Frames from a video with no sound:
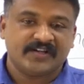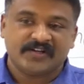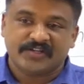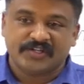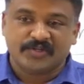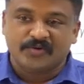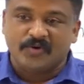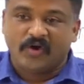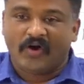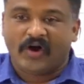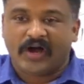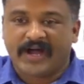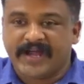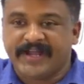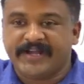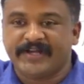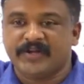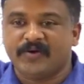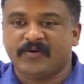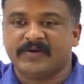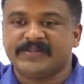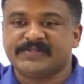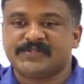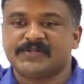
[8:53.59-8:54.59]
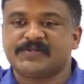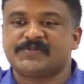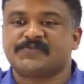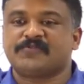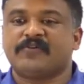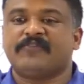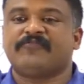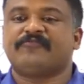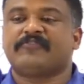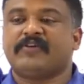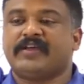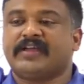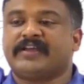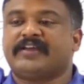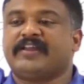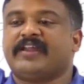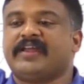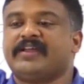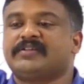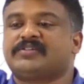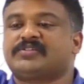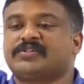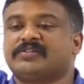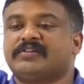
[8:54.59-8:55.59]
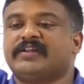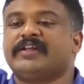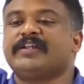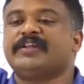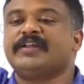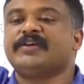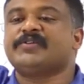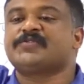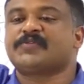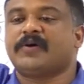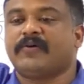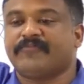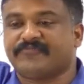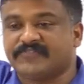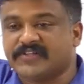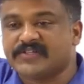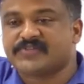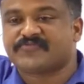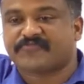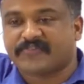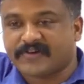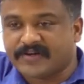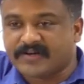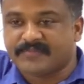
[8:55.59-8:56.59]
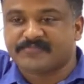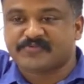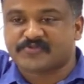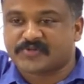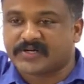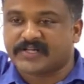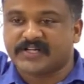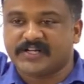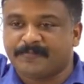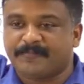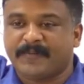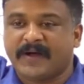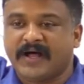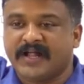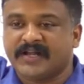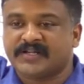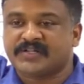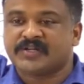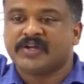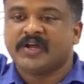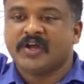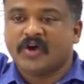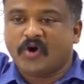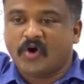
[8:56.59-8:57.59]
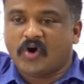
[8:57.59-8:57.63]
You know, ideologies of great leaders of this freedom struggle part